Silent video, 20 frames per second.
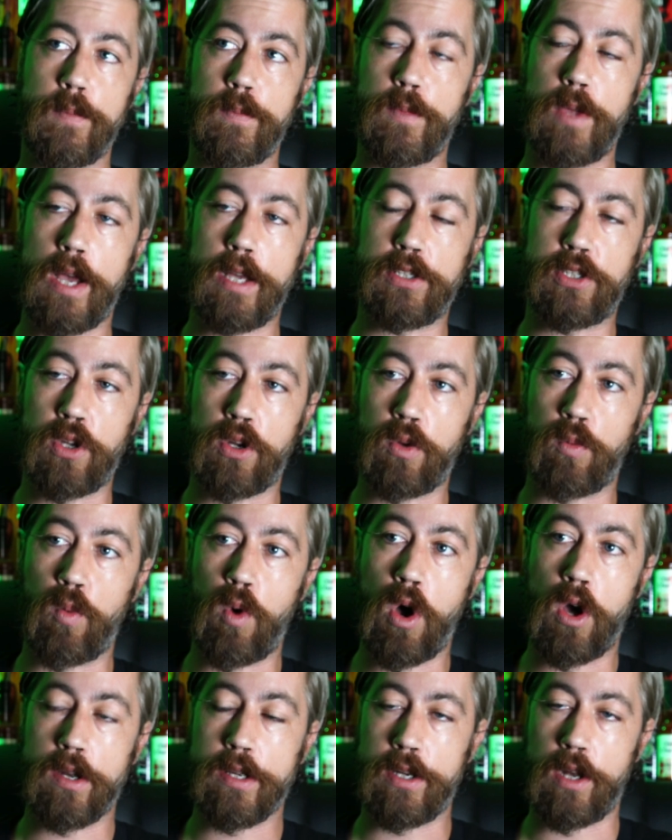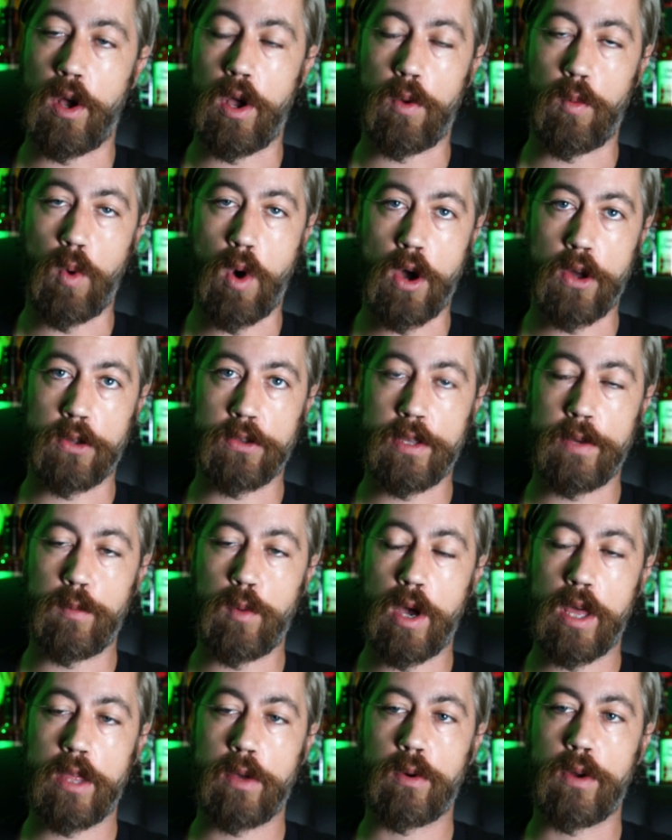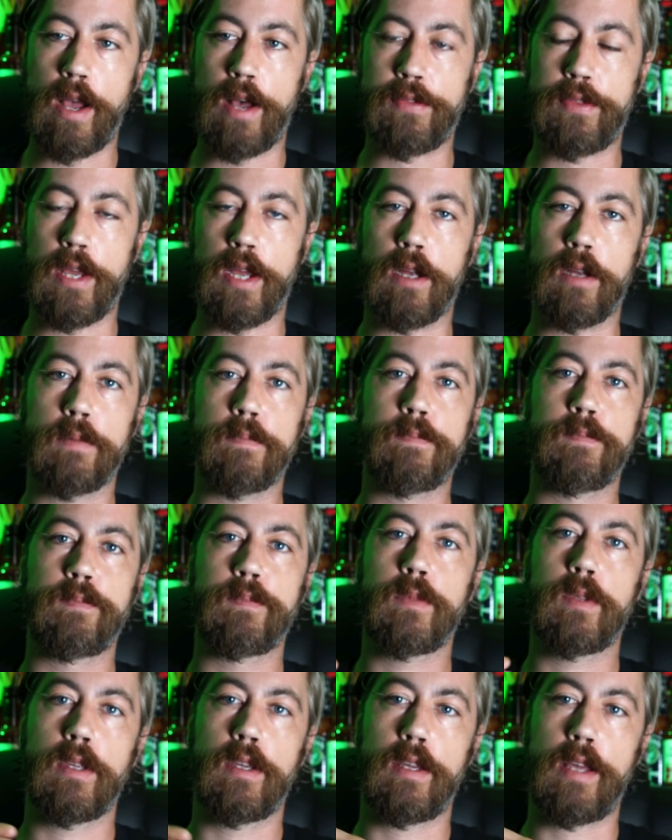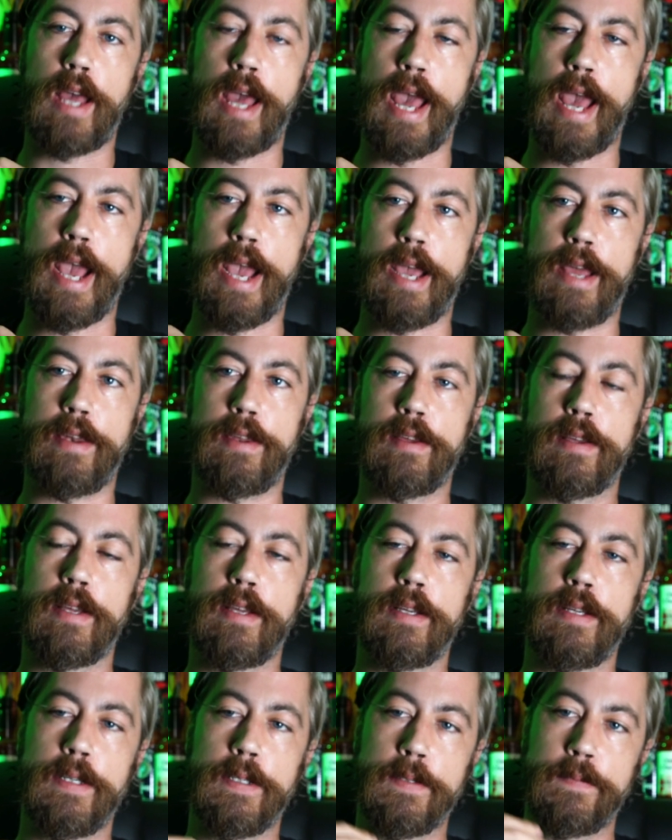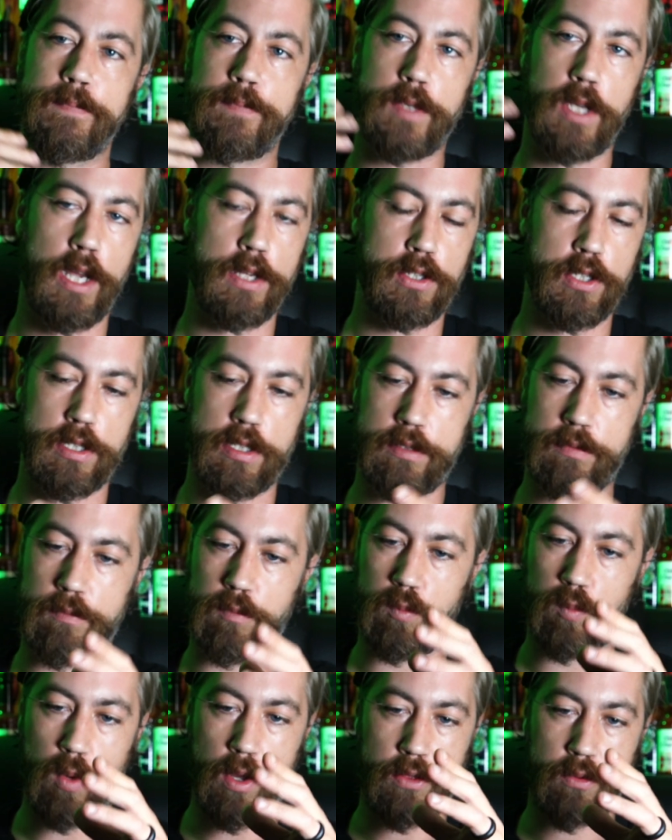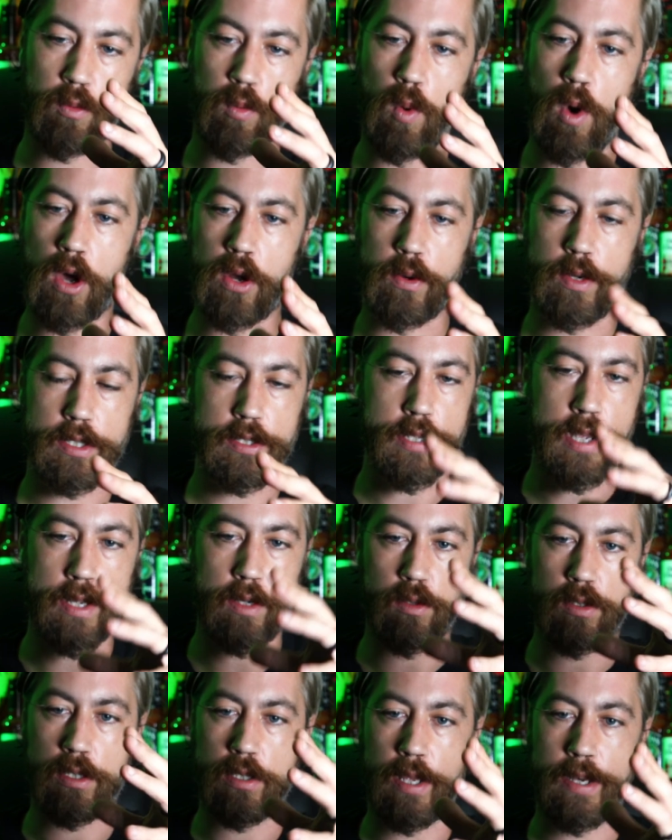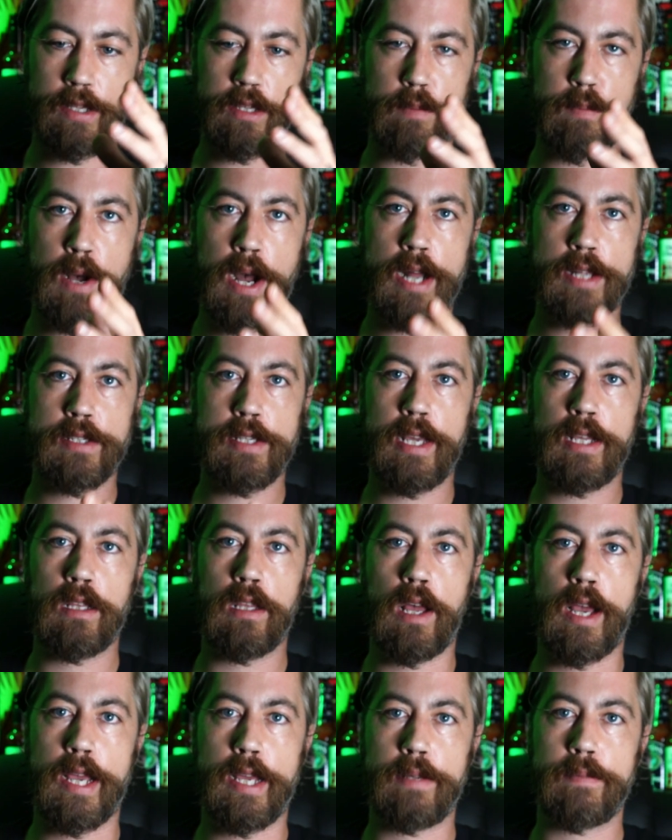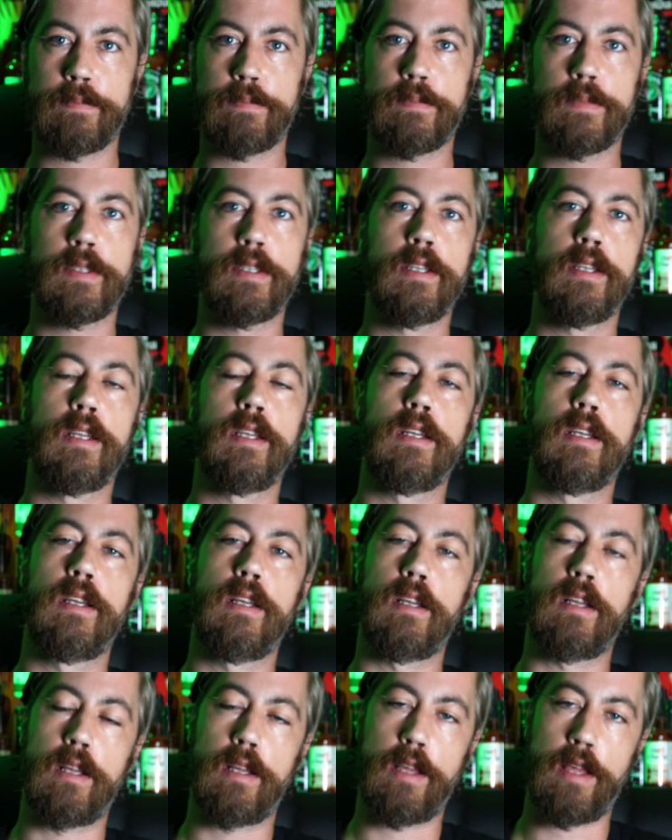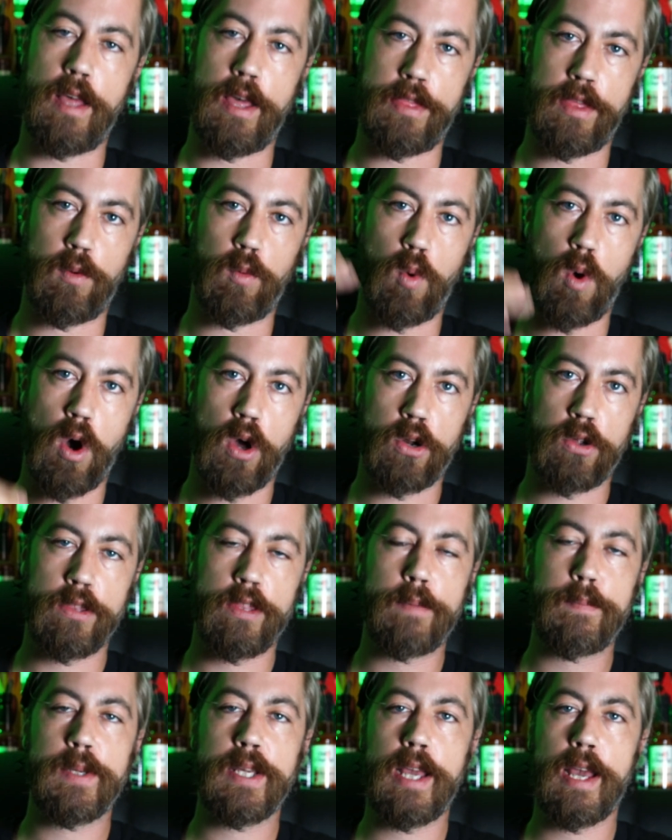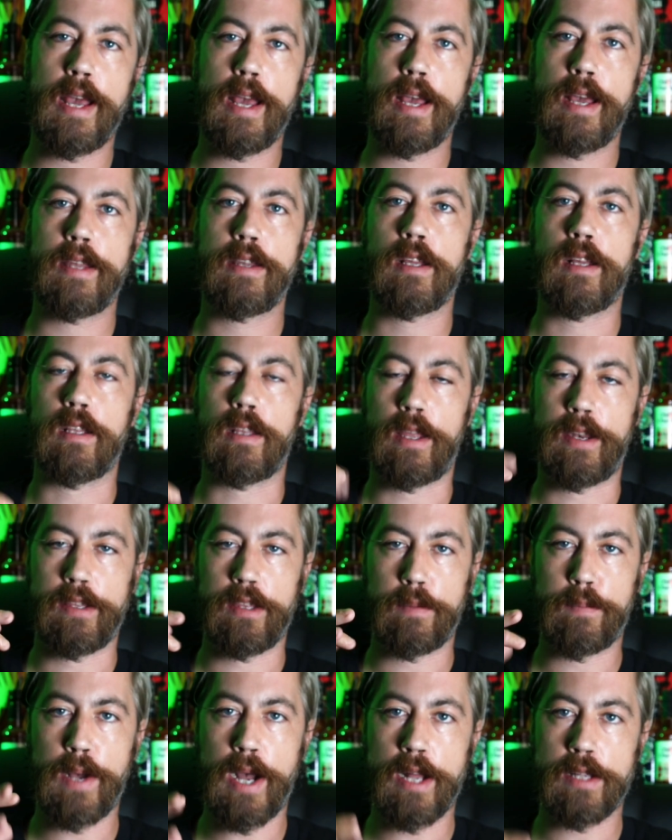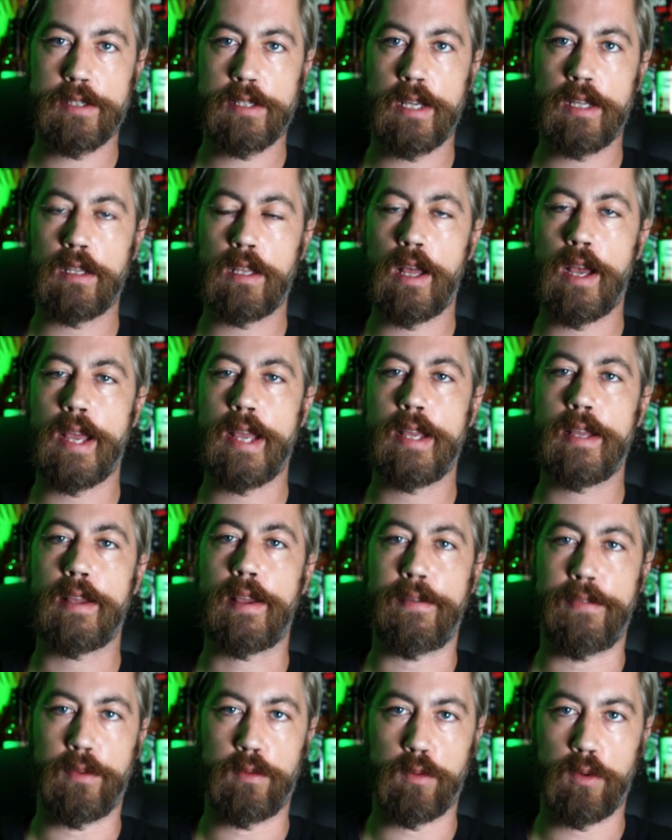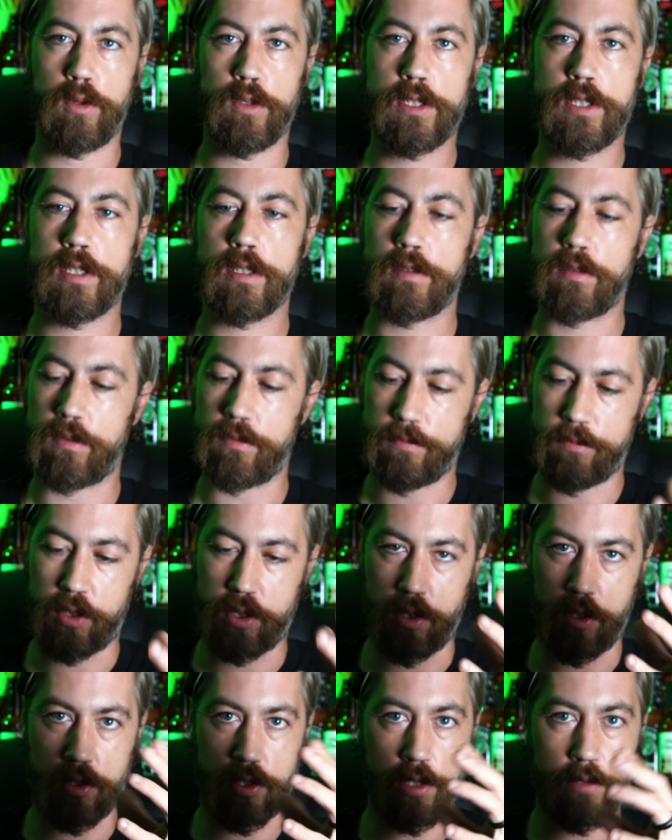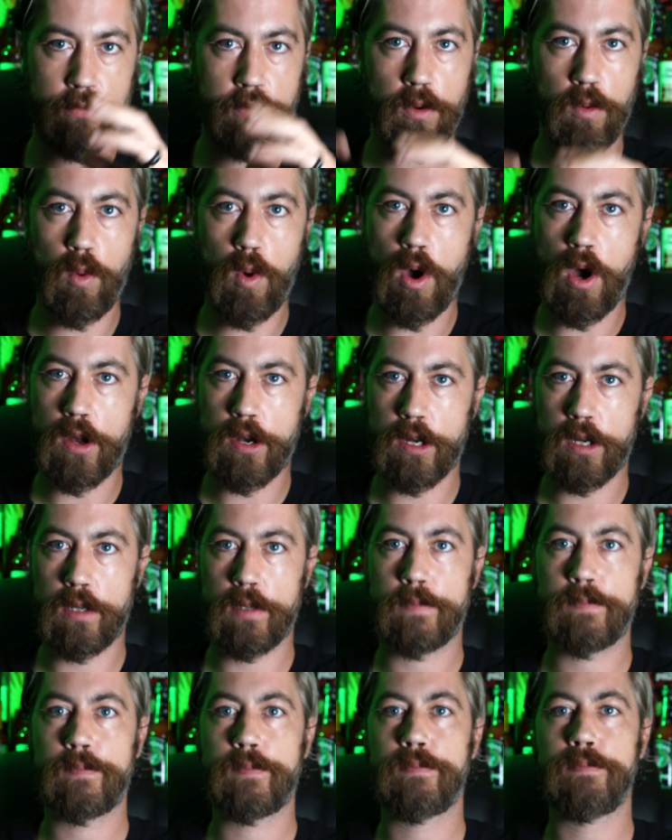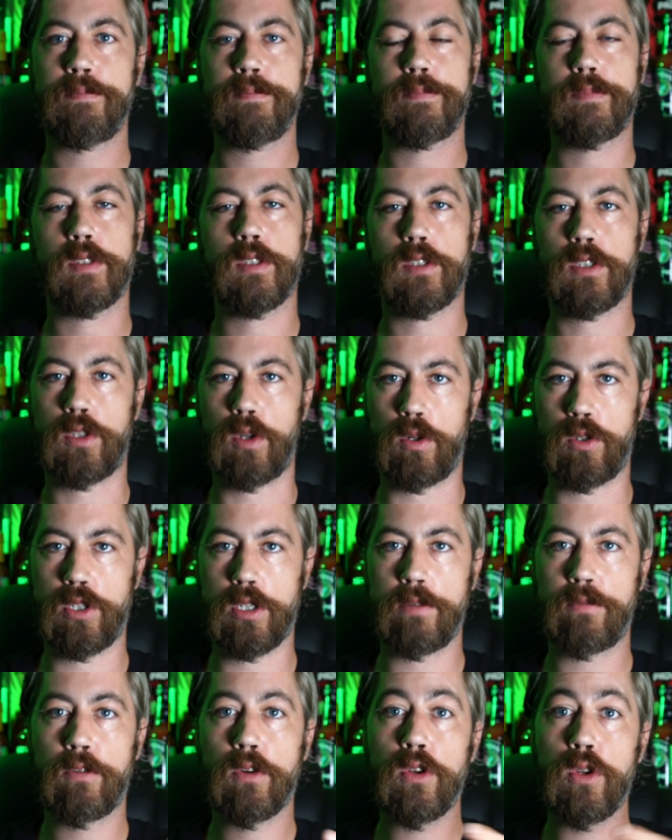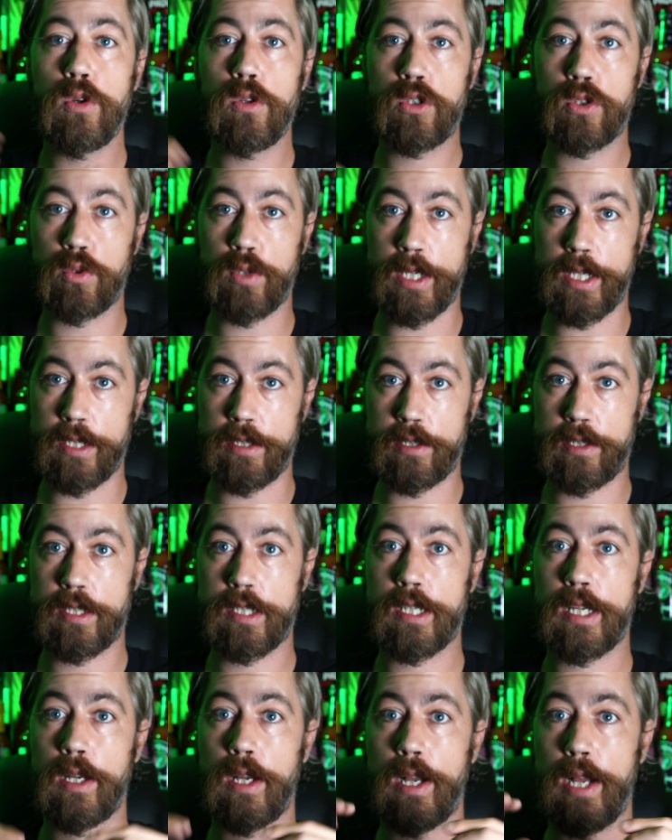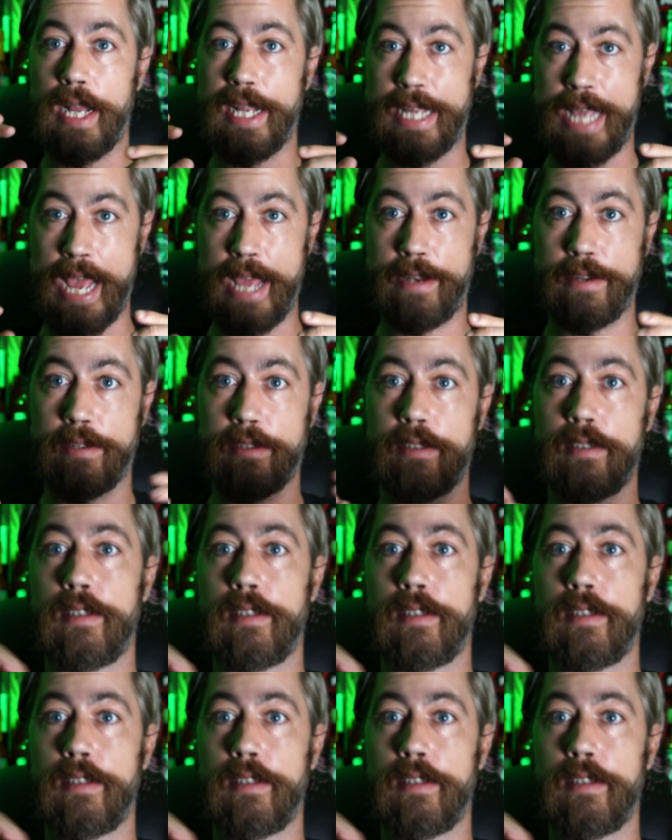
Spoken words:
I started, I watered them while they were out there, and I just went through watering cycles, letting the pots get light, and then watering them again, letting the pots get light, and the roots searching for water, searching for nutrients, again.